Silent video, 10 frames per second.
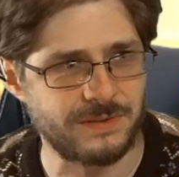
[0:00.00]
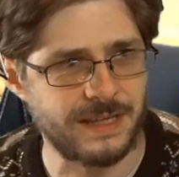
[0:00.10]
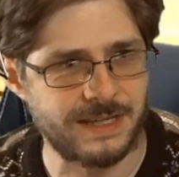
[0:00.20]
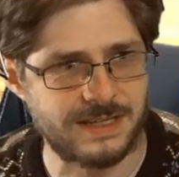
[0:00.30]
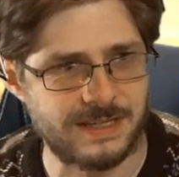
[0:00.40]

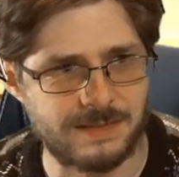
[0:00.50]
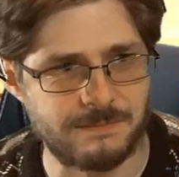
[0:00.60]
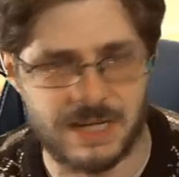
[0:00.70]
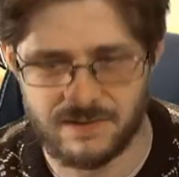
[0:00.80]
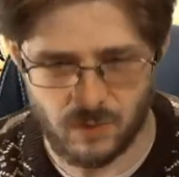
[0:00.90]
That's
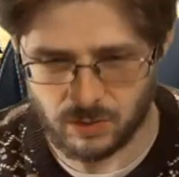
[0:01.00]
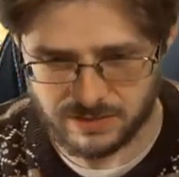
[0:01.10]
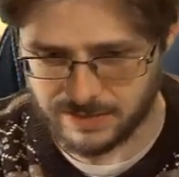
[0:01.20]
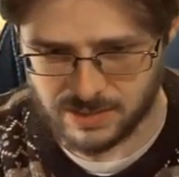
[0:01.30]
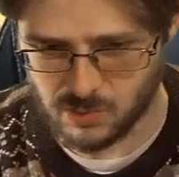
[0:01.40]
my
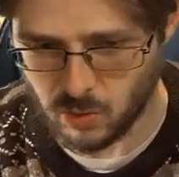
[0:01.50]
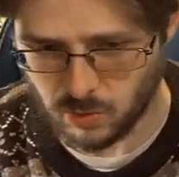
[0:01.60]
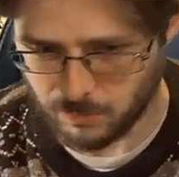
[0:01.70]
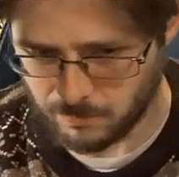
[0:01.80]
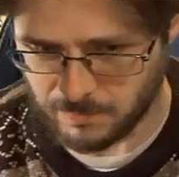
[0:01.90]
fault. That's
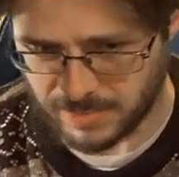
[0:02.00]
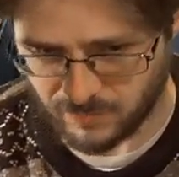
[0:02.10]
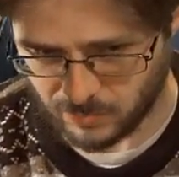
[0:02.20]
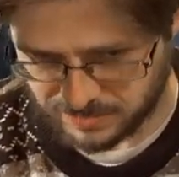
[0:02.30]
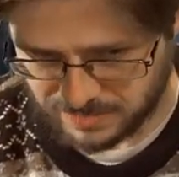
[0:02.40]
all my
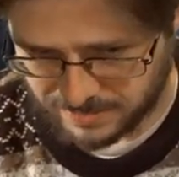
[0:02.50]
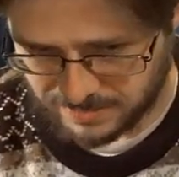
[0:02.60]
fault.